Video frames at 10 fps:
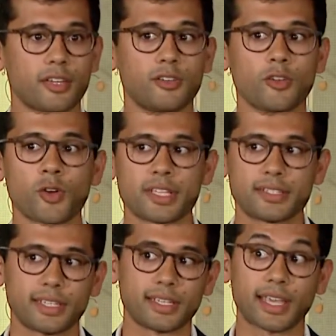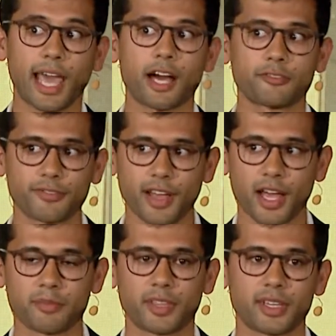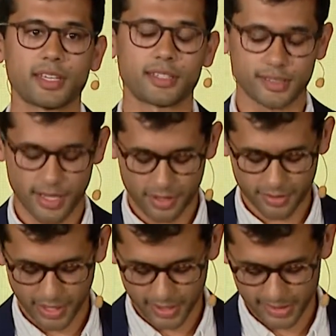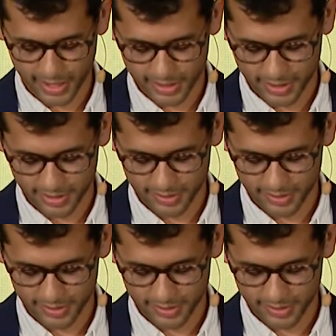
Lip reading: noisy cow farm that is the healthcare sector.